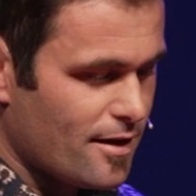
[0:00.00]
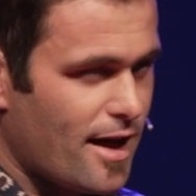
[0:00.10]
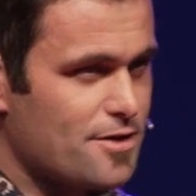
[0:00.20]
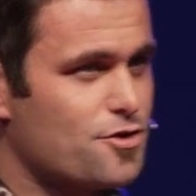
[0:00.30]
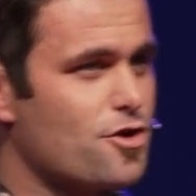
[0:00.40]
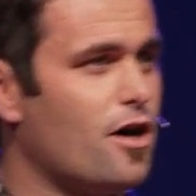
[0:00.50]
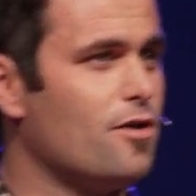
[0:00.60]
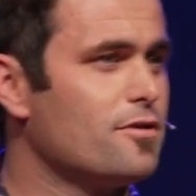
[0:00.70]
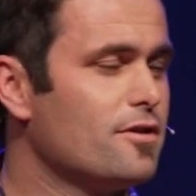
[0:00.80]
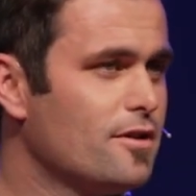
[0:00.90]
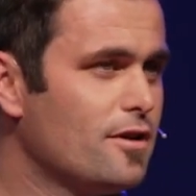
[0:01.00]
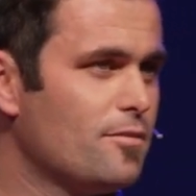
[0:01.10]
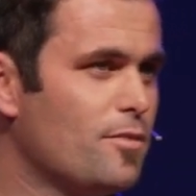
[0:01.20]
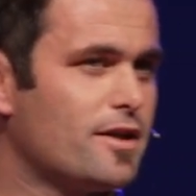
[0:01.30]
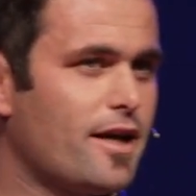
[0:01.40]
As a child,
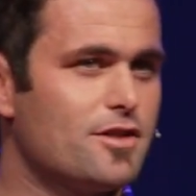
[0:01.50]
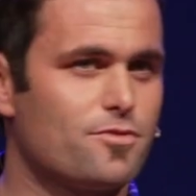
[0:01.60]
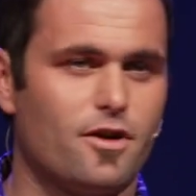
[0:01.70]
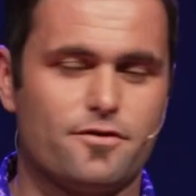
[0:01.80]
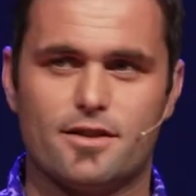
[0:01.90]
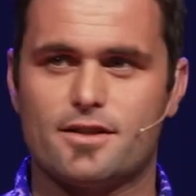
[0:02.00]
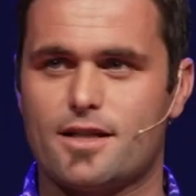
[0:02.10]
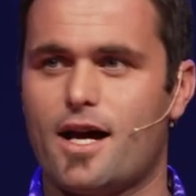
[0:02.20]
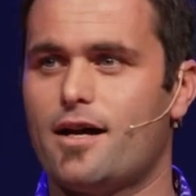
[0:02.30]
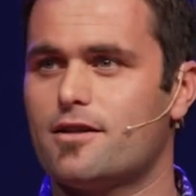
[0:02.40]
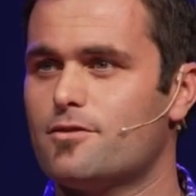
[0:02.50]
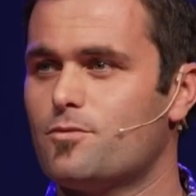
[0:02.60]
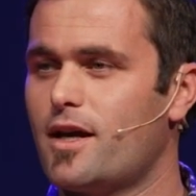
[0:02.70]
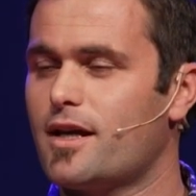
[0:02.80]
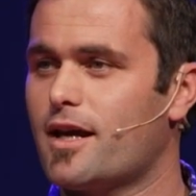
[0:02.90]
my days would often start
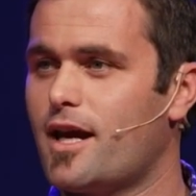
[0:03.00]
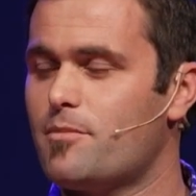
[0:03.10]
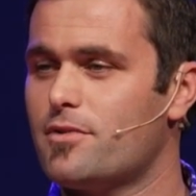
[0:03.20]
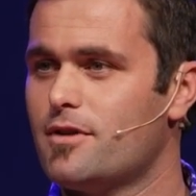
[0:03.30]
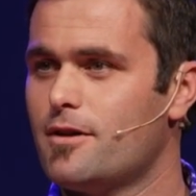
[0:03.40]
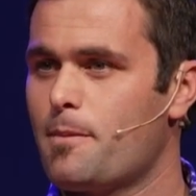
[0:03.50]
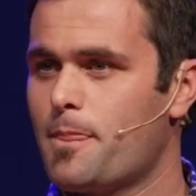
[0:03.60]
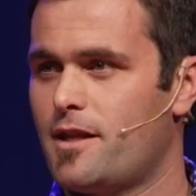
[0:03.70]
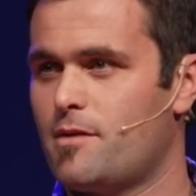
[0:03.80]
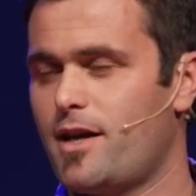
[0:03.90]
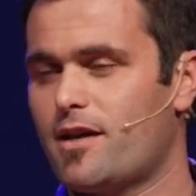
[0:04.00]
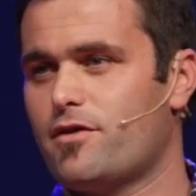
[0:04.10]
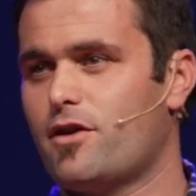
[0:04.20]
waking up in the back of